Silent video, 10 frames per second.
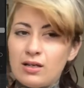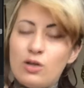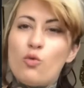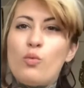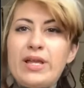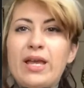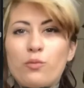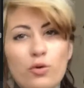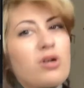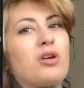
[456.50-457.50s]
we can
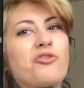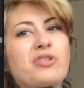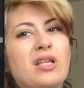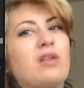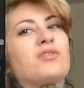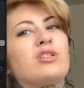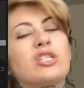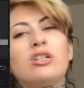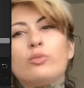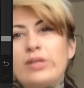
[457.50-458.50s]
work on ourselves
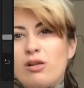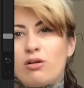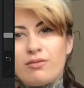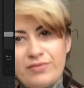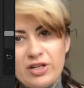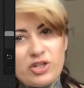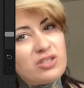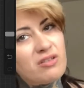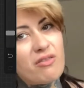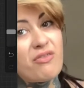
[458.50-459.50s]
until we are a finished
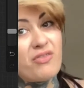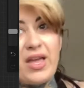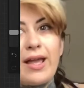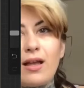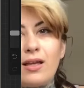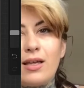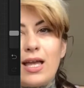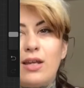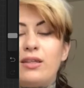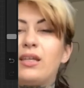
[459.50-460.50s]
thing.
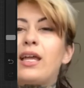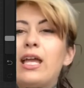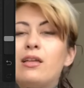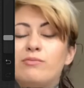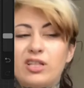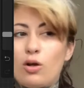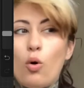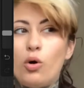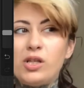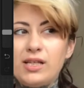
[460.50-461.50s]
And the
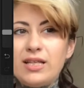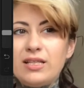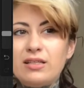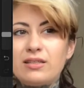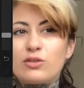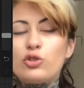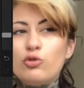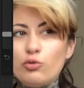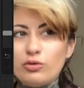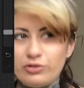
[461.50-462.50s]
goal is
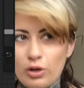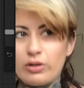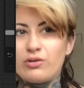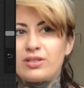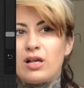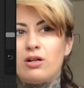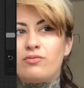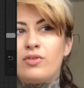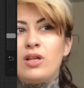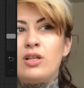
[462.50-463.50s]
to know yourself
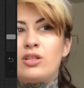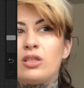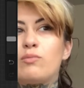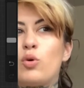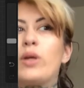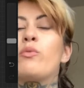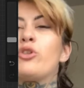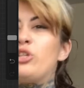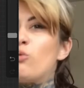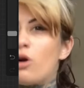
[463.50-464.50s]
to the point where
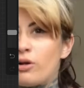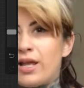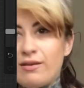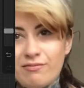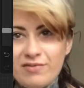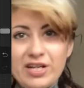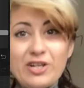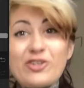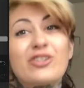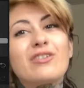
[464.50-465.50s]
you are a
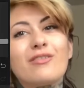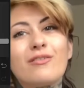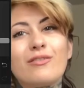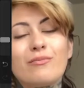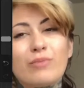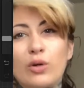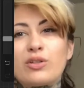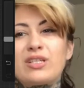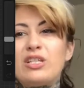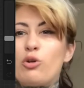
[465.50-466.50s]
finished
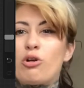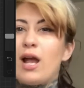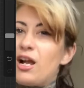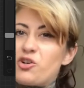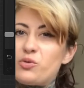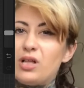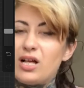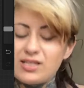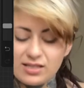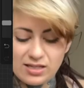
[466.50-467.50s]
person, you are
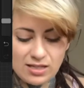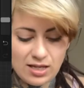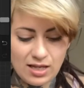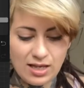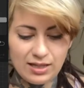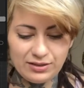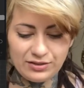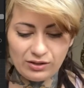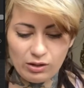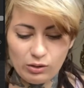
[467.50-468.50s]
actualized. And
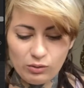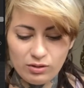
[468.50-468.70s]
so,